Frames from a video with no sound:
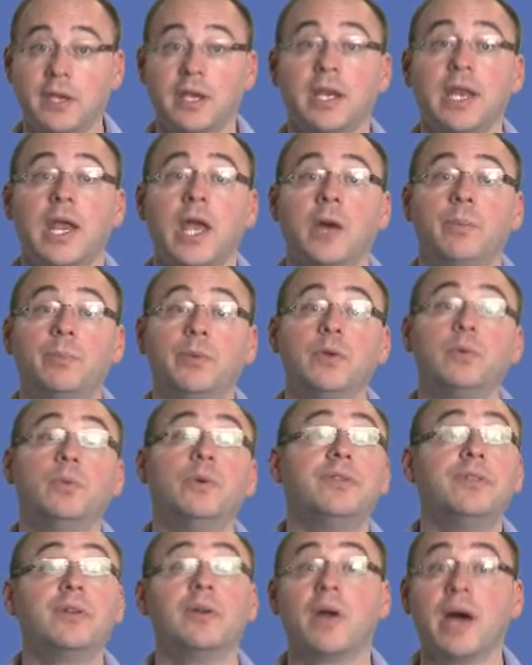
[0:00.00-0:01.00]
that can help you
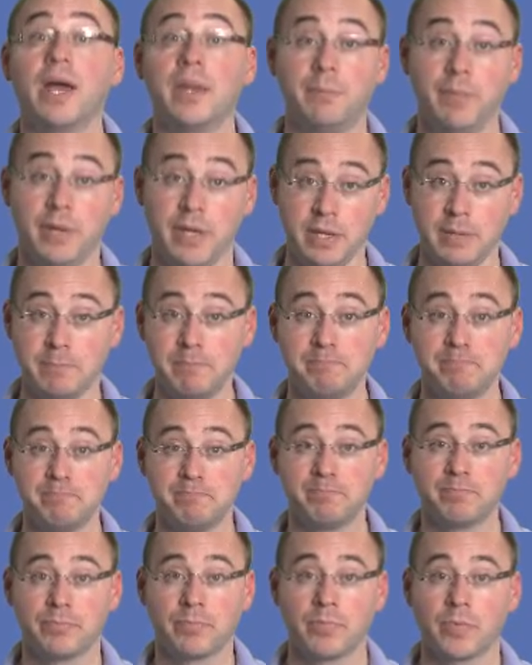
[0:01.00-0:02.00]
with your IP.
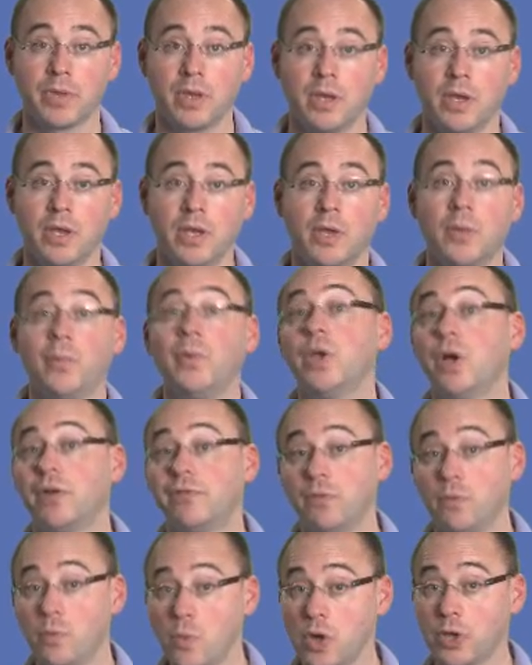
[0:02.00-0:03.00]
We
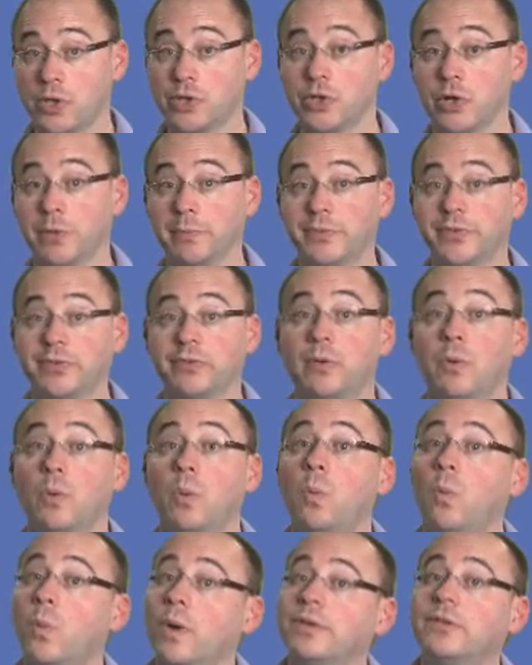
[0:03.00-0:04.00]
offer workshops,
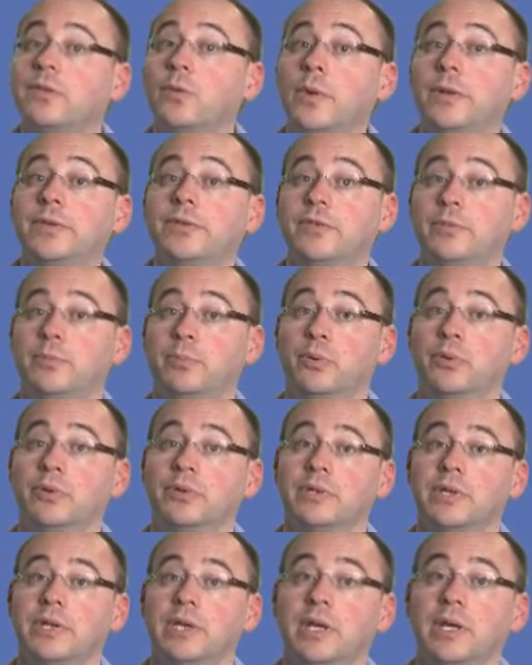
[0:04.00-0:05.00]
one-to-one
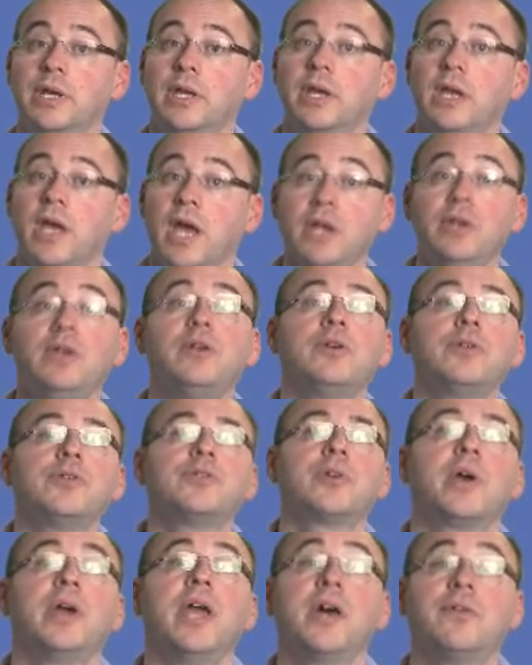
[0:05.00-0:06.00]
support, and you can
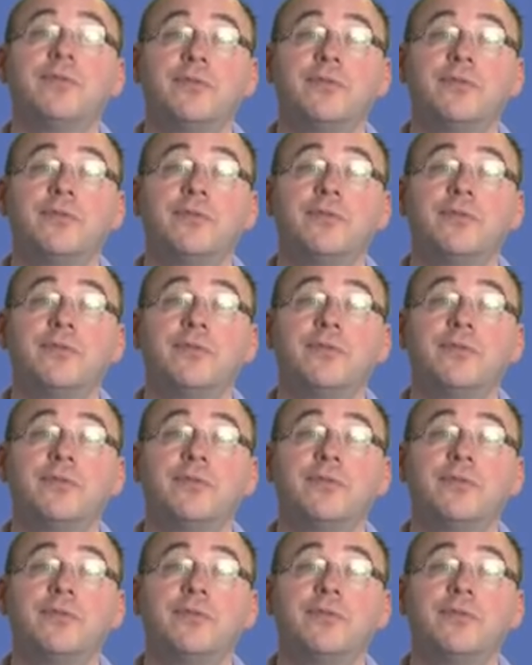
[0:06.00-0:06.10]
try